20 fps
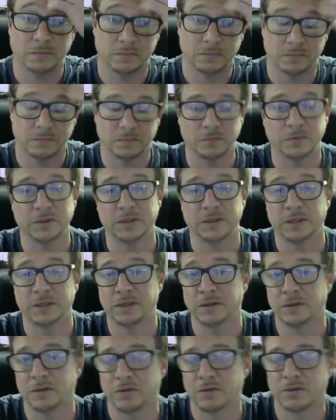really
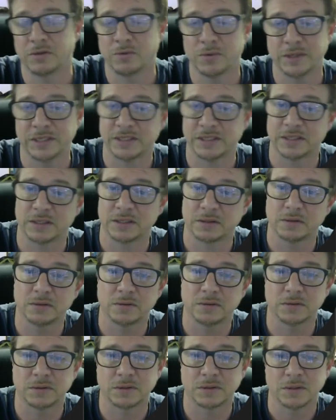good authority
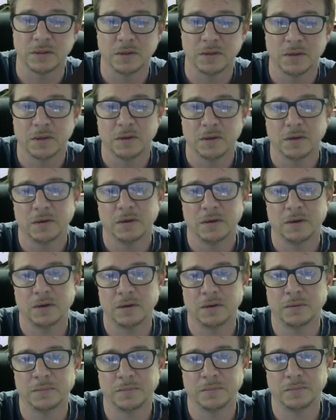signals.
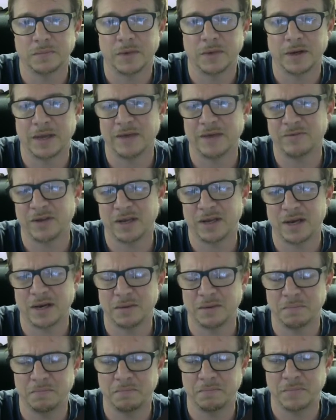I haven't
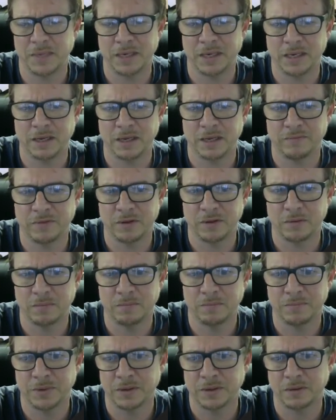gotten many of
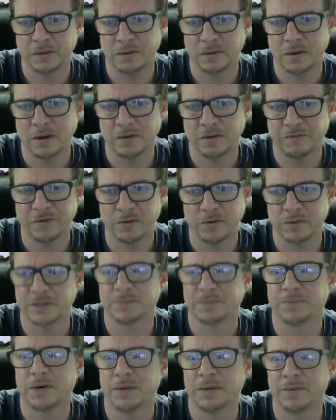them, but I focus
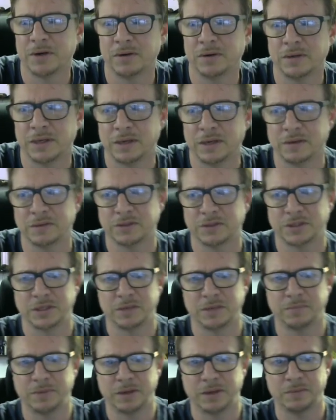primarily on
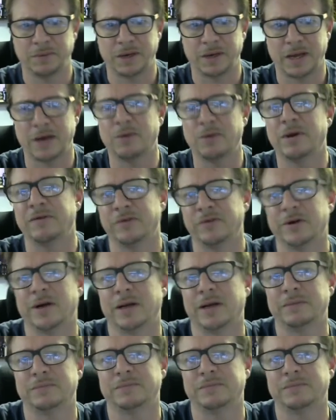GMB. But however, I